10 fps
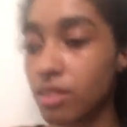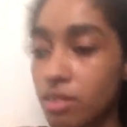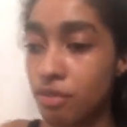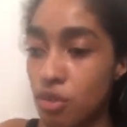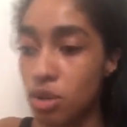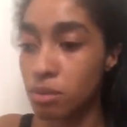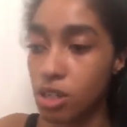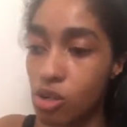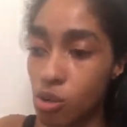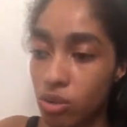former
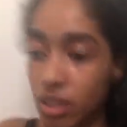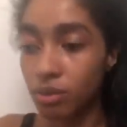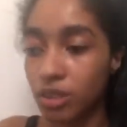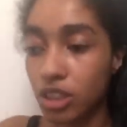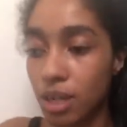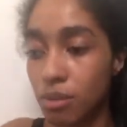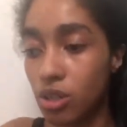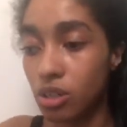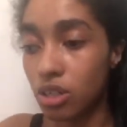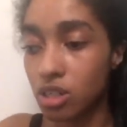owner, which I'm
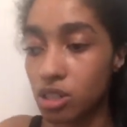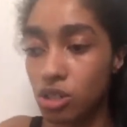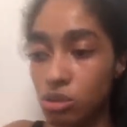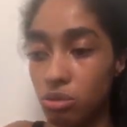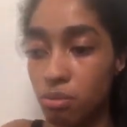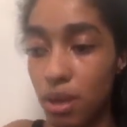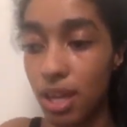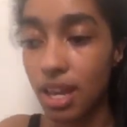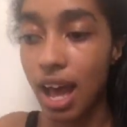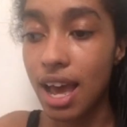going to soon be,
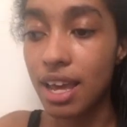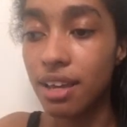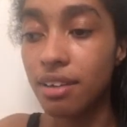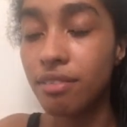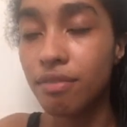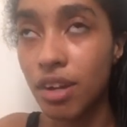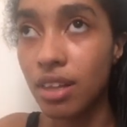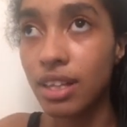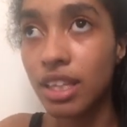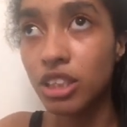I feel
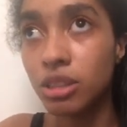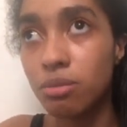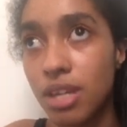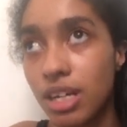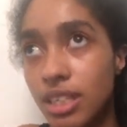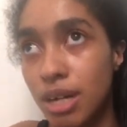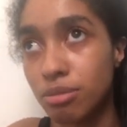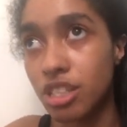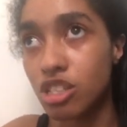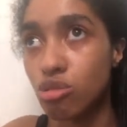like they should be adopted
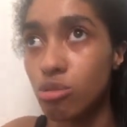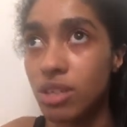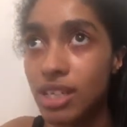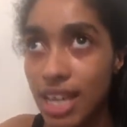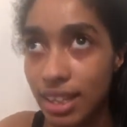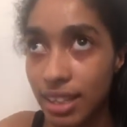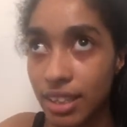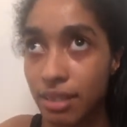together